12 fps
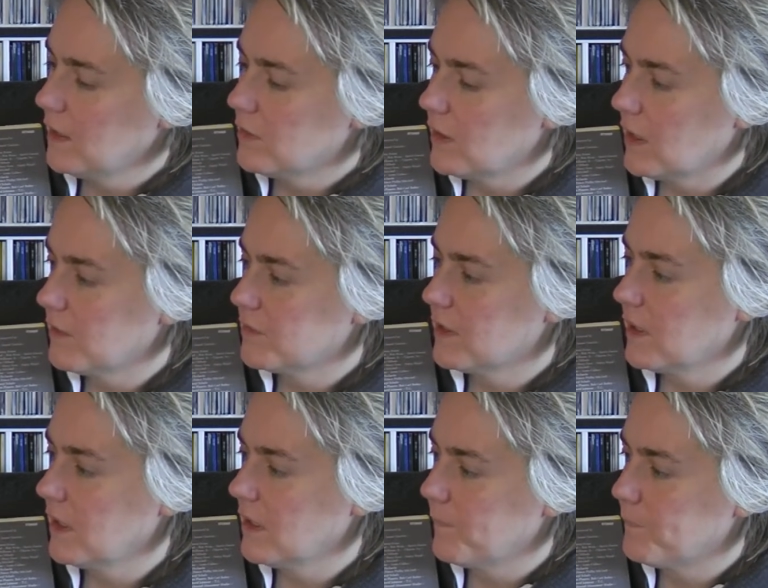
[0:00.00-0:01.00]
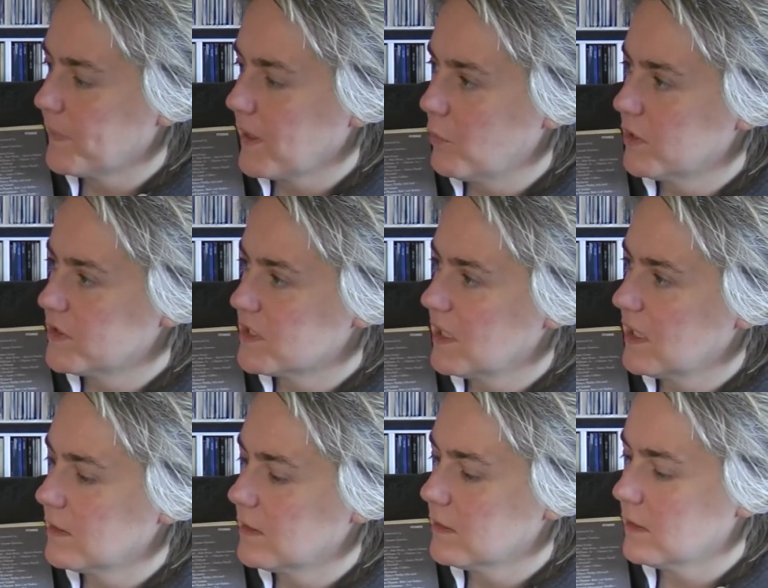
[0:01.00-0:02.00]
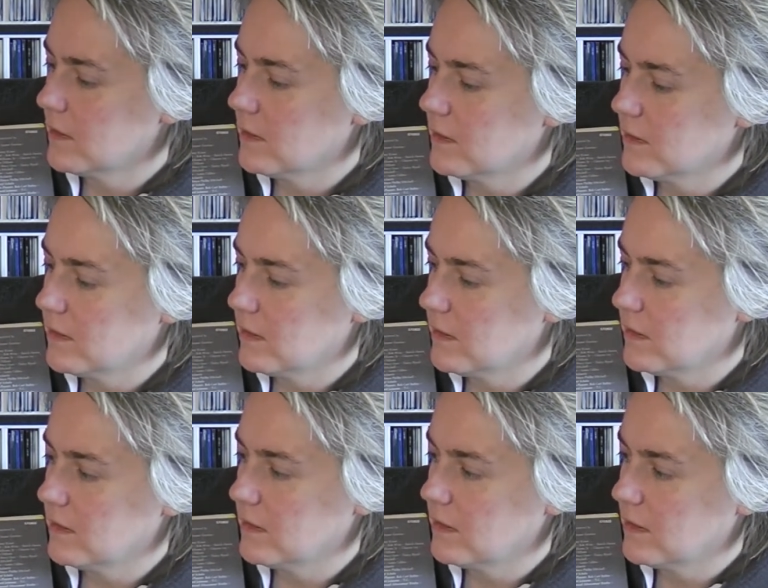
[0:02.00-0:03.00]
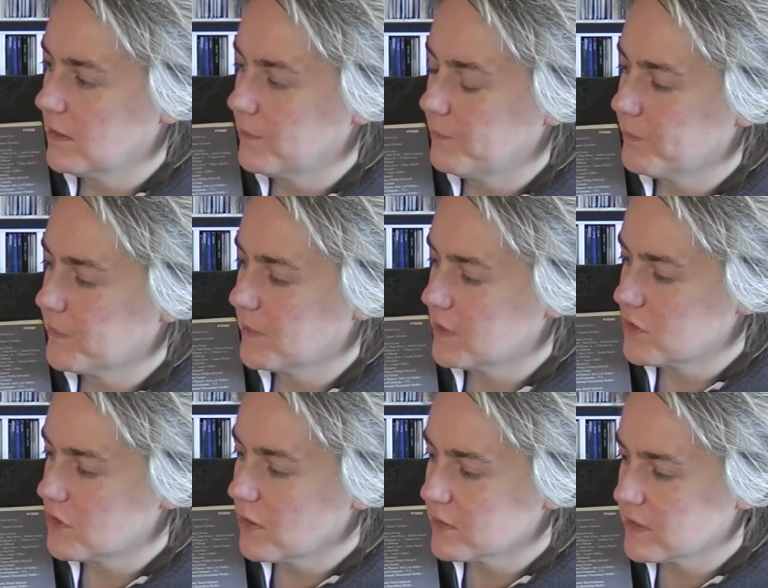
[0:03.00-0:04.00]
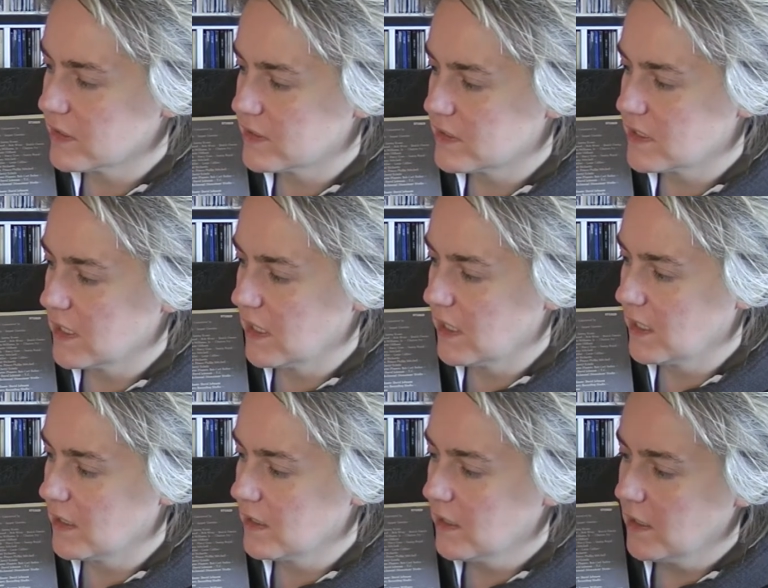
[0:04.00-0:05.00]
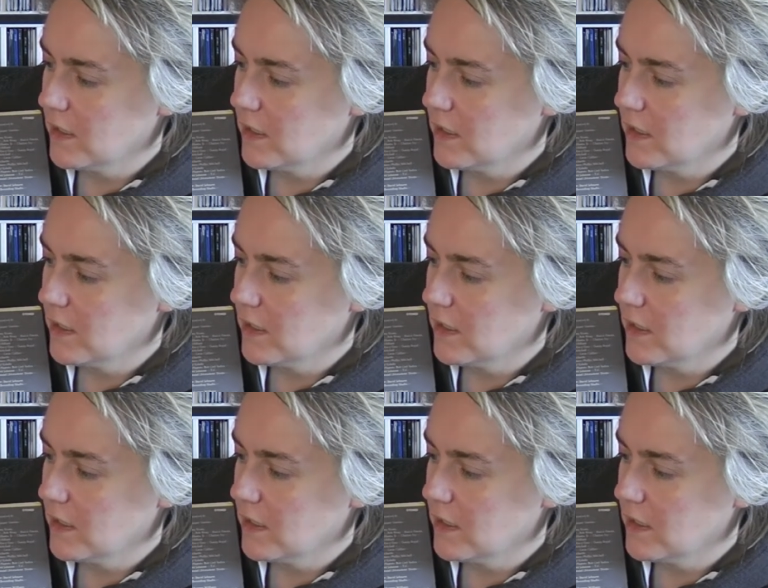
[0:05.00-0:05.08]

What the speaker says: You have the, and once again, the songs listing,